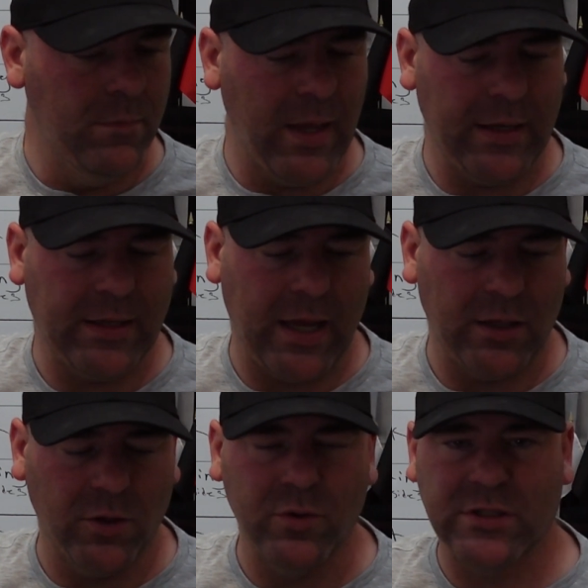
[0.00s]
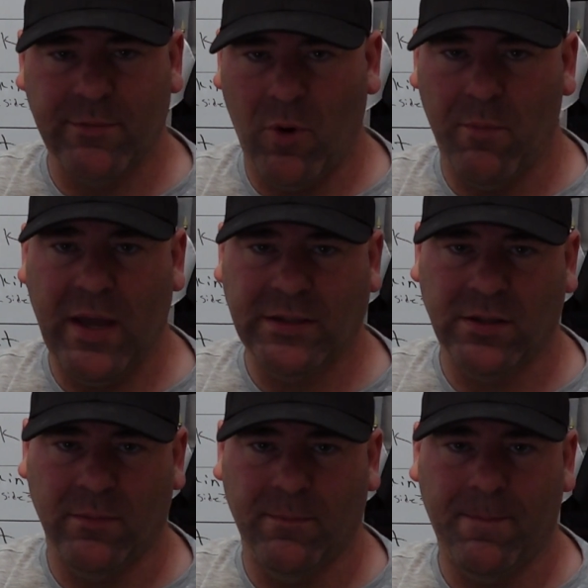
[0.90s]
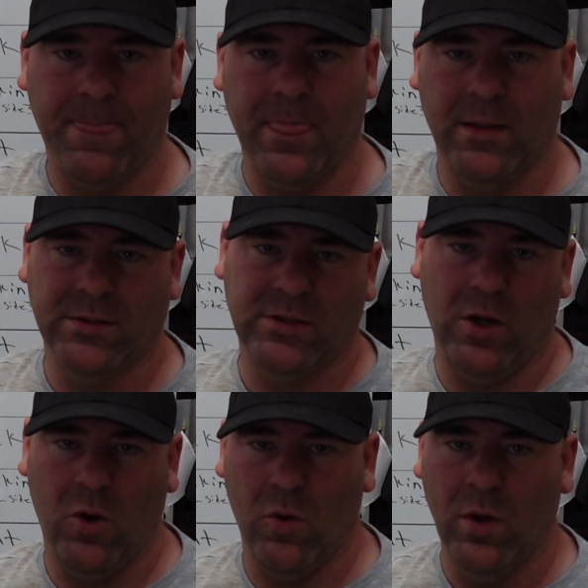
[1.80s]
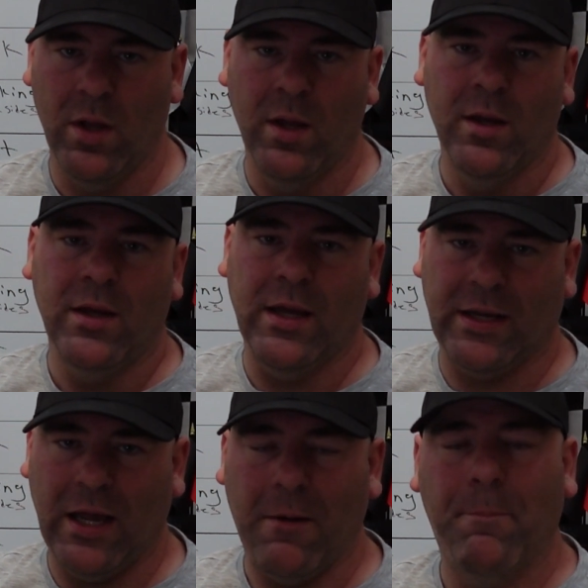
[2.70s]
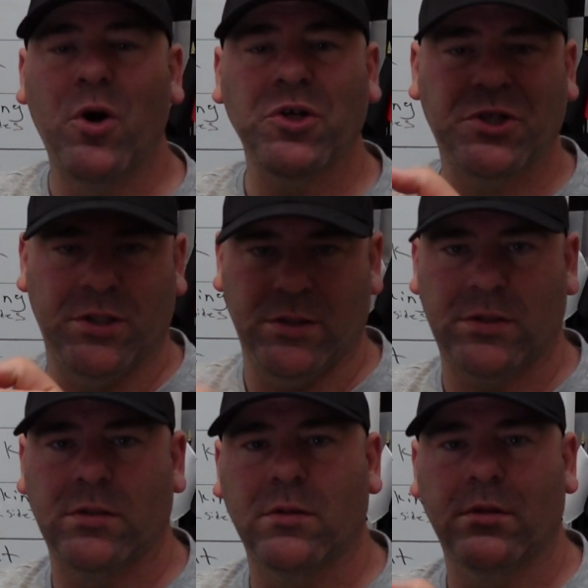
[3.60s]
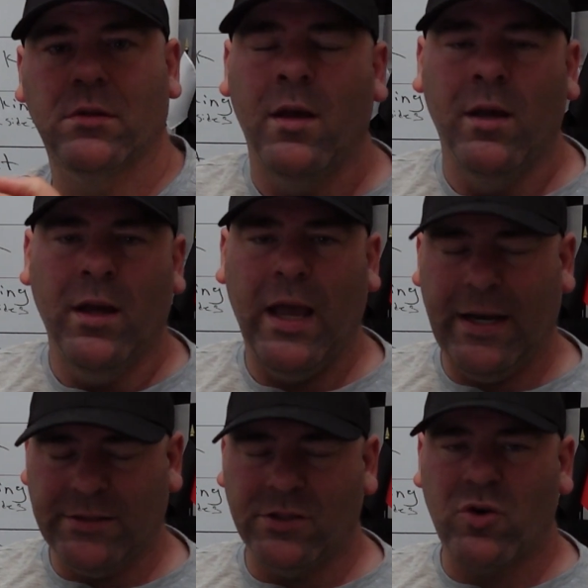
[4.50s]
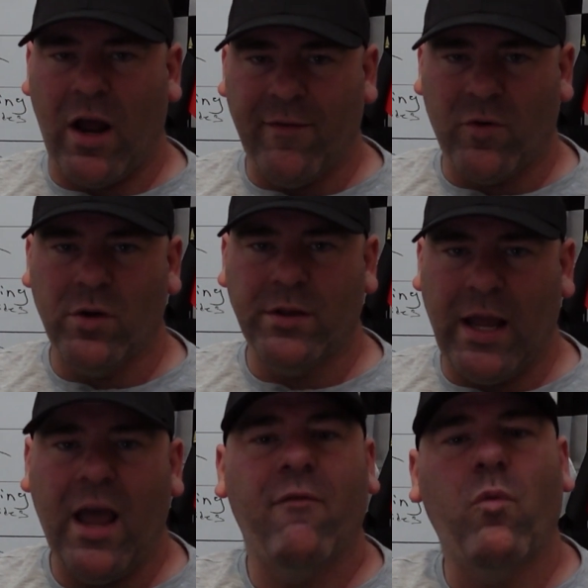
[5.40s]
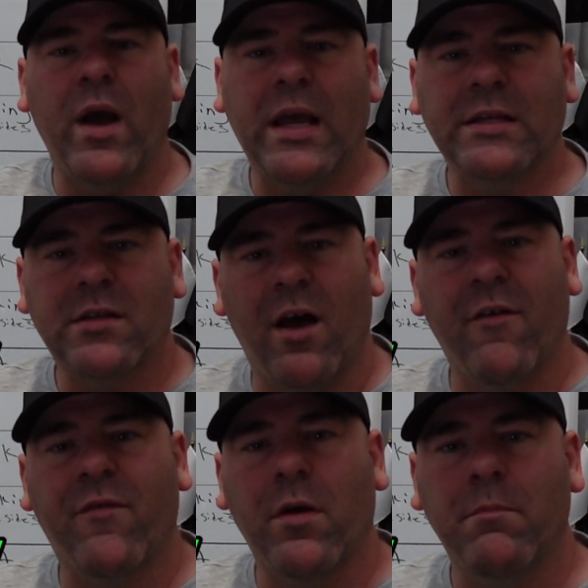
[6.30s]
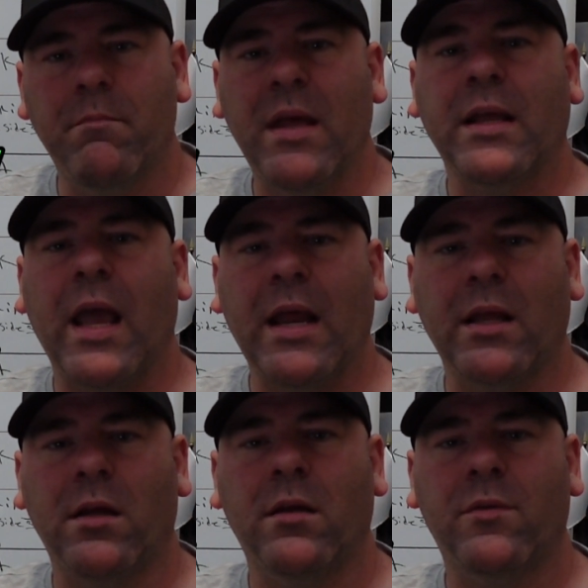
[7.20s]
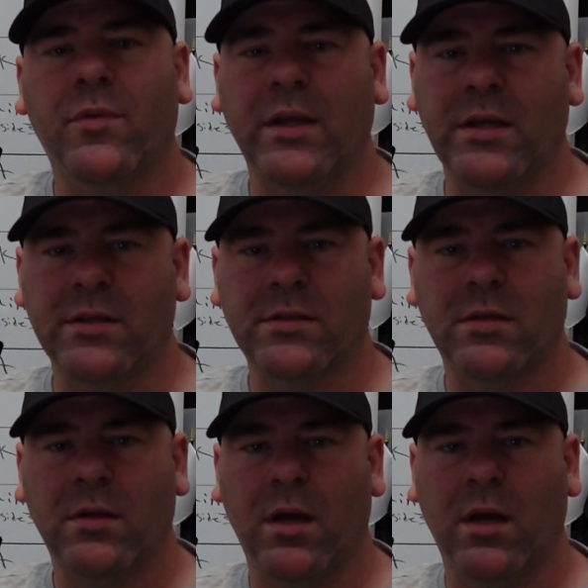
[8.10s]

and kind of lose some momentum. So it kind of pushes. And as a driver, they have ways of mitigating these,